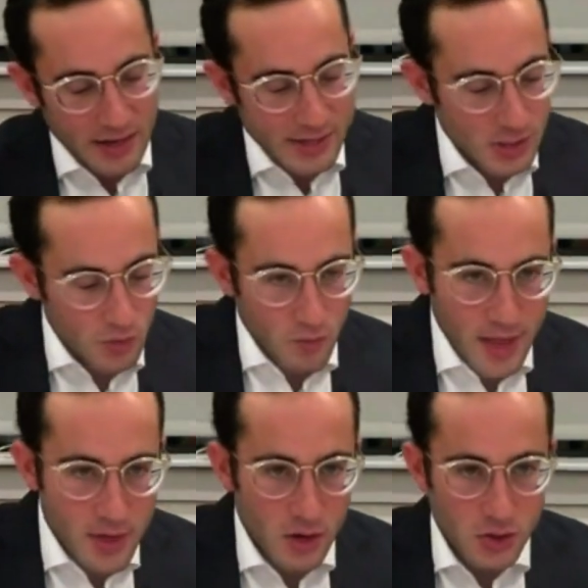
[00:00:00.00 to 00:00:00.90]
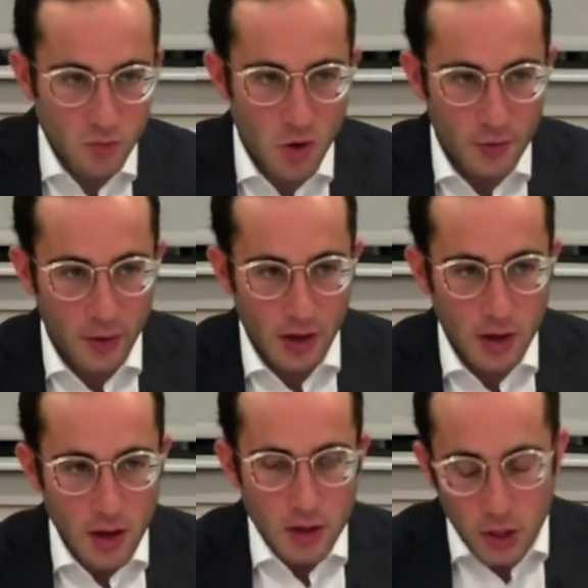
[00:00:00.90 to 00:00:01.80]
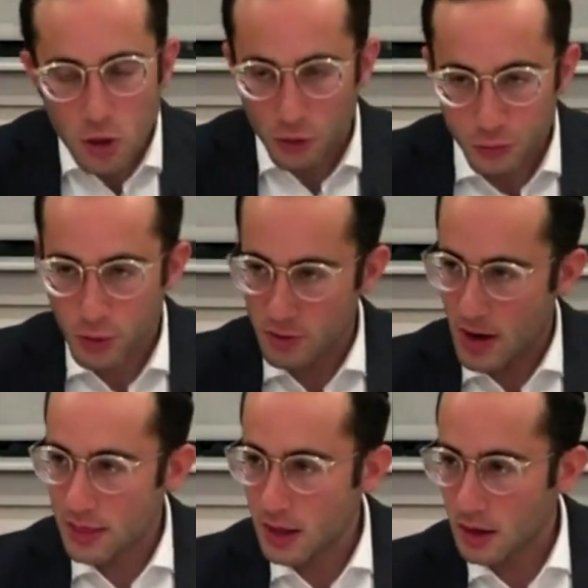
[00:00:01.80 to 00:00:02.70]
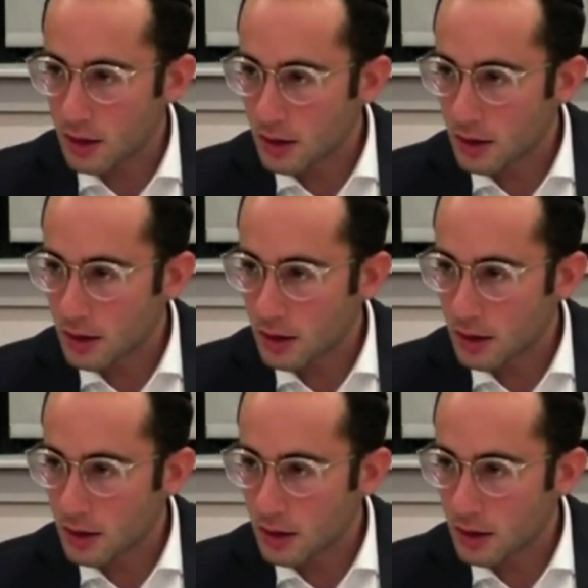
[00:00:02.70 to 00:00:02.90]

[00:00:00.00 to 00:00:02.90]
is it the right thing or is it the wrong thing, then you'll do the right thing.